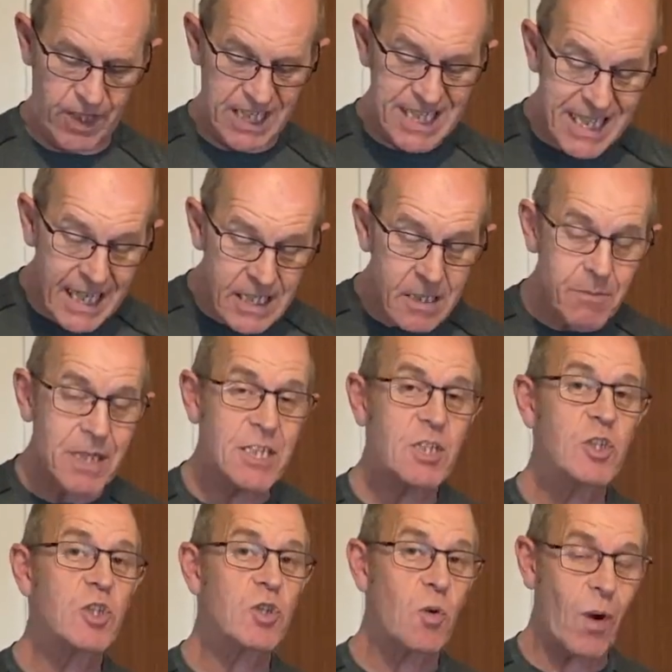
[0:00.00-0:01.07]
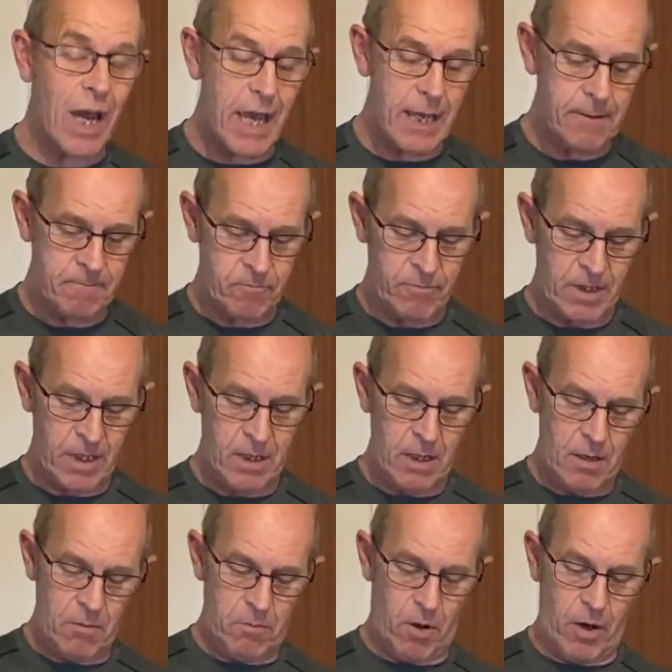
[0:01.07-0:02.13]
centimeters square
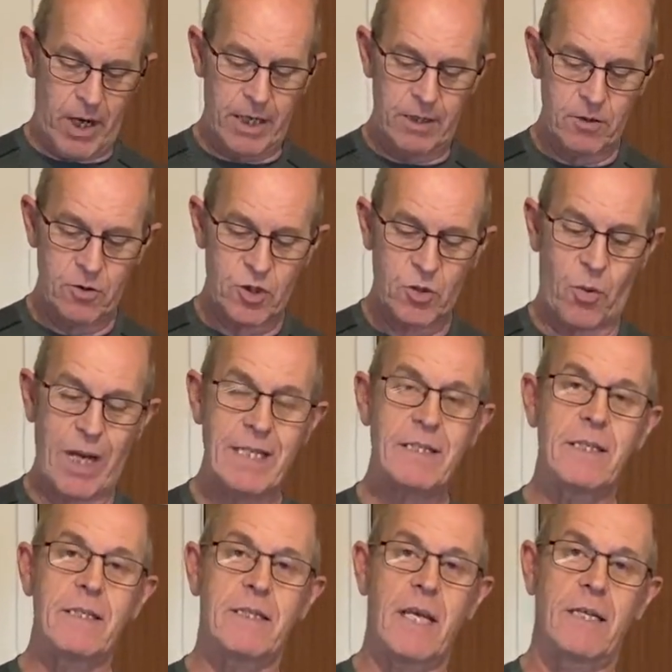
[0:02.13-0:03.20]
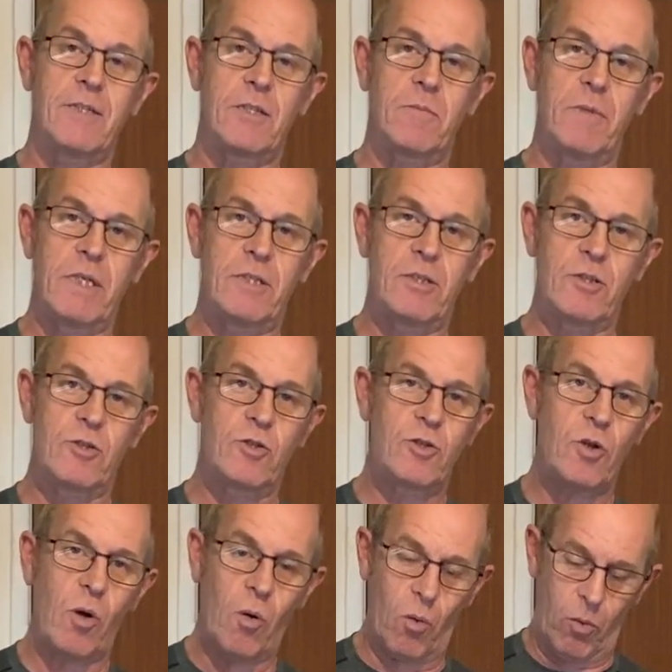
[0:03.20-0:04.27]
by 20 centimeters
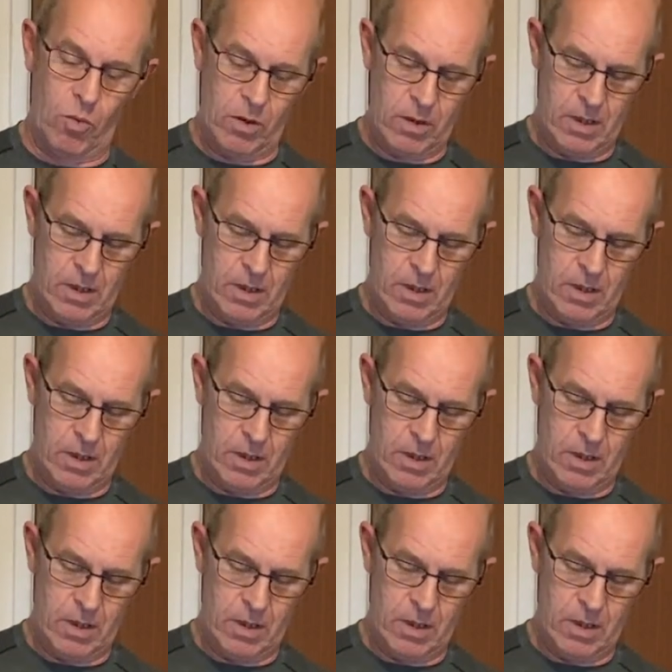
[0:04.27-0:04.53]
tall.